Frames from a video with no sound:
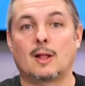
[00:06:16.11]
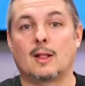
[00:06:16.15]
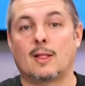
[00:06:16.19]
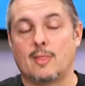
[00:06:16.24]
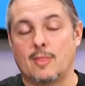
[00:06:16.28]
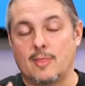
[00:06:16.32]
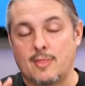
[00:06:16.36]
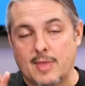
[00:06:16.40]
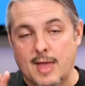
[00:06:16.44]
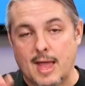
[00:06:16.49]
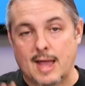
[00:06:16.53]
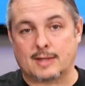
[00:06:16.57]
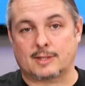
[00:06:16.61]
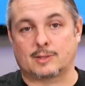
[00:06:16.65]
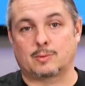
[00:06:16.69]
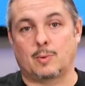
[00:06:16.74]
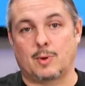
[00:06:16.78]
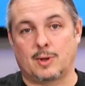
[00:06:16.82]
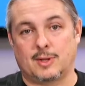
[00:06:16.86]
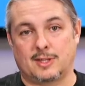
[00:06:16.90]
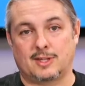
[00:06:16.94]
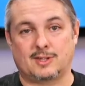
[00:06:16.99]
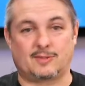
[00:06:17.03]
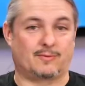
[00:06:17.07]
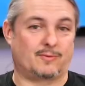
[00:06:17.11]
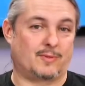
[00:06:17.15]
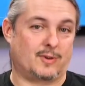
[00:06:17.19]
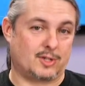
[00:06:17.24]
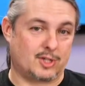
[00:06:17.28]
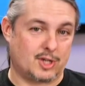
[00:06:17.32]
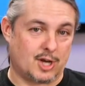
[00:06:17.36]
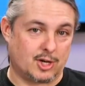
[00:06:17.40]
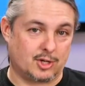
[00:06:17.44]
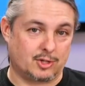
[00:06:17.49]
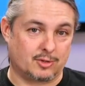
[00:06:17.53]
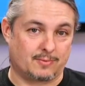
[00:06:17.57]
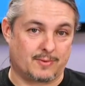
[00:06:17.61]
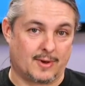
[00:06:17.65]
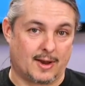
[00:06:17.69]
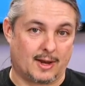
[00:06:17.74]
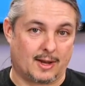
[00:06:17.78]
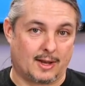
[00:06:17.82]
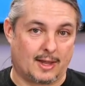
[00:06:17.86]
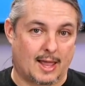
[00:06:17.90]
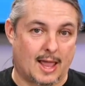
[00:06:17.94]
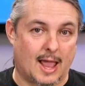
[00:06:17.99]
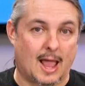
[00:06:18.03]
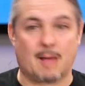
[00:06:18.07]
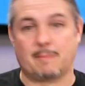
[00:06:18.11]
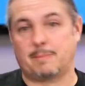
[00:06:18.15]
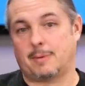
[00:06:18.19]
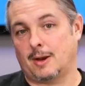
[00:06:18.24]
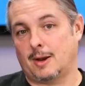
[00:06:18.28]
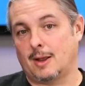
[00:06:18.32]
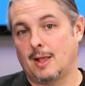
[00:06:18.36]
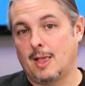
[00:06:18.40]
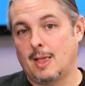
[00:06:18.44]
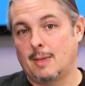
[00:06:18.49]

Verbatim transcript: that's when this change will finally happen.